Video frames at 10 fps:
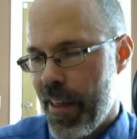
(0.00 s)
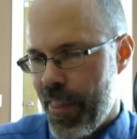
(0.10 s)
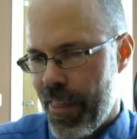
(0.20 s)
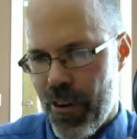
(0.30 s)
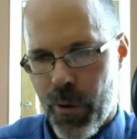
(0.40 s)

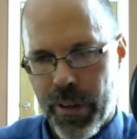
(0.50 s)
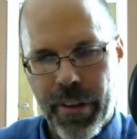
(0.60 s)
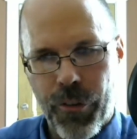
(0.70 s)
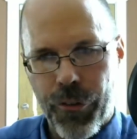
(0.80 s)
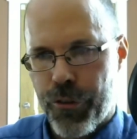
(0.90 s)
the noise
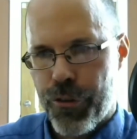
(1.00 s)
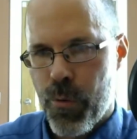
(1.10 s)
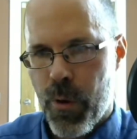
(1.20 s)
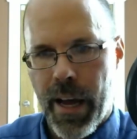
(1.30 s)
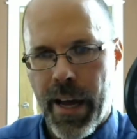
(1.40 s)
levels are
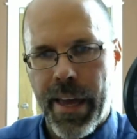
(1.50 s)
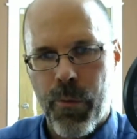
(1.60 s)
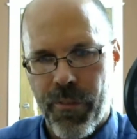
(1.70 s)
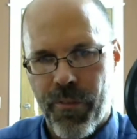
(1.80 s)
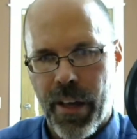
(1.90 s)
too high,
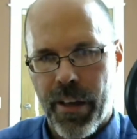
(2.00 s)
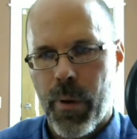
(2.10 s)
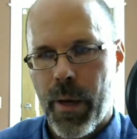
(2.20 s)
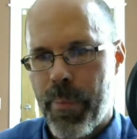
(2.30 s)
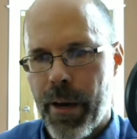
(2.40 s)
we
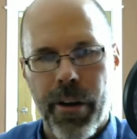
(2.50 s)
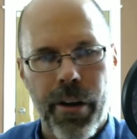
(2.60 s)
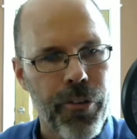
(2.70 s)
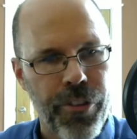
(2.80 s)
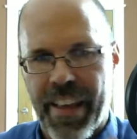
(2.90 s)
evaluate
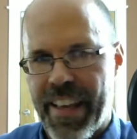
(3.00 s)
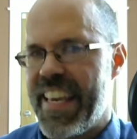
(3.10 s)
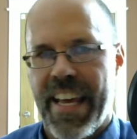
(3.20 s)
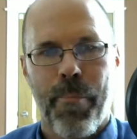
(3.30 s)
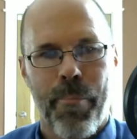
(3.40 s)
barriers, they
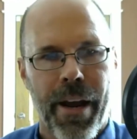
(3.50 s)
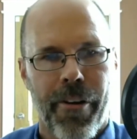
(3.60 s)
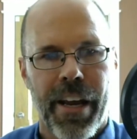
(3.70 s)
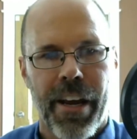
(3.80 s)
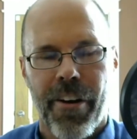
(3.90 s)
get a
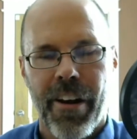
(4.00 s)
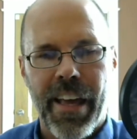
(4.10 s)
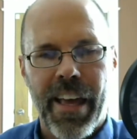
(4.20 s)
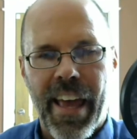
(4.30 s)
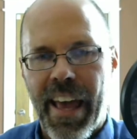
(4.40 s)
barrier,
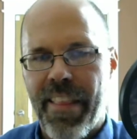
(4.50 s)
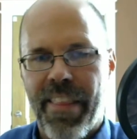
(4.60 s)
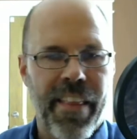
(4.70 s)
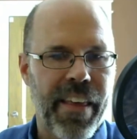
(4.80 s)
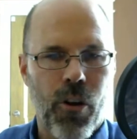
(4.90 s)
and
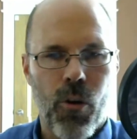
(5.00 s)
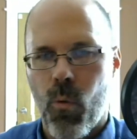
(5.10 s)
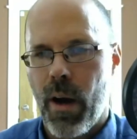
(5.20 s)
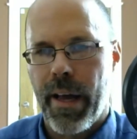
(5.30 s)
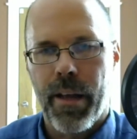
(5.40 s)
then they don't
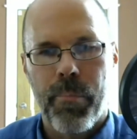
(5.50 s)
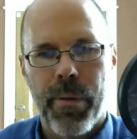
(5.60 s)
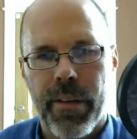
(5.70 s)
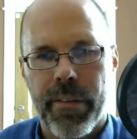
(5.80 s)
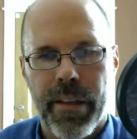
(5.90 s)
want it
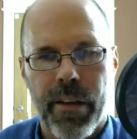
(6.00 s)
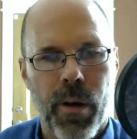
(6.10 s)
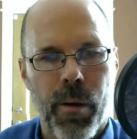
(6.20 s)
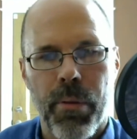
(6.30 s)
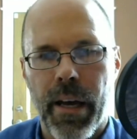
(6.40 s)
because they don't
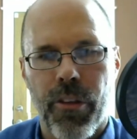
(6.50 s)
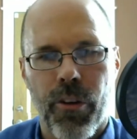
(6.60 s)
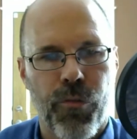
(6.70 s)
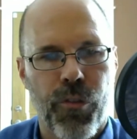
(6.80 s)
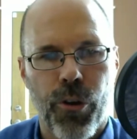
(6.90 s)
want to block
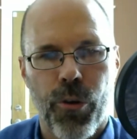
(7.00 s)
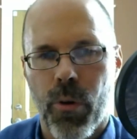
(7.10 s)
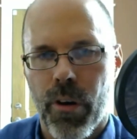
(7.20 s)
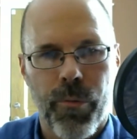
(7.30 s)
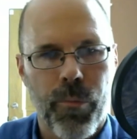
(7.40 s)
their view
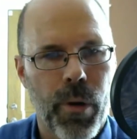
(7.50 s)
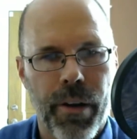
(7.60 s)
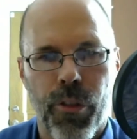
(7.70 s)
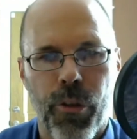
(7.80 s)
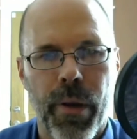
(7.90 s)
or
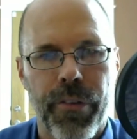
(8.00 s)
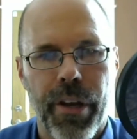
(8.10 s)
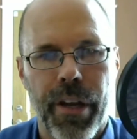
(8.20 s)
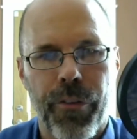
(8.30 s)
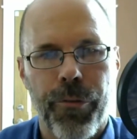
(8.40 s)
whatever the
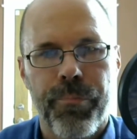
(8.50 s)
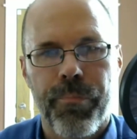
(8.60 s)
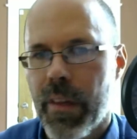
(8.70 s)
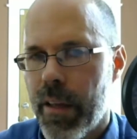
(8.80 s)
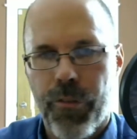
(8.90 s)
reason is.
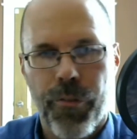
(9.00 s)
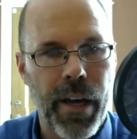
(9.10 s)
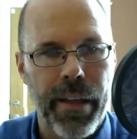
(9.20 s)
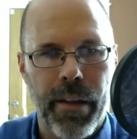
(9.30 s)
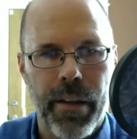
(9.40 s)
That's
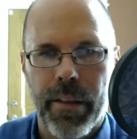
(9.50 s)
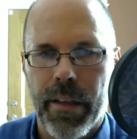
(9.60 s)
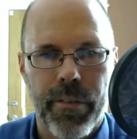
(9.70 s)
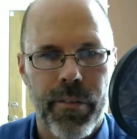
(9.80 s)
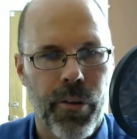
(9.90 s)
fine,
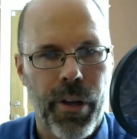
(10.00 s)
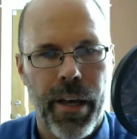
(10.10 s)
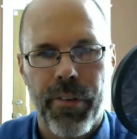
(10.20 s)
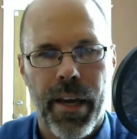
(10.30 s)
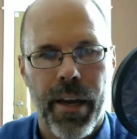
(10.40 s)
they don't
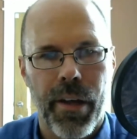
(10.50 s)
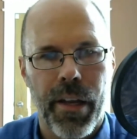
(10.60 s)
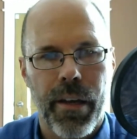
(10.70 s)
have to have it.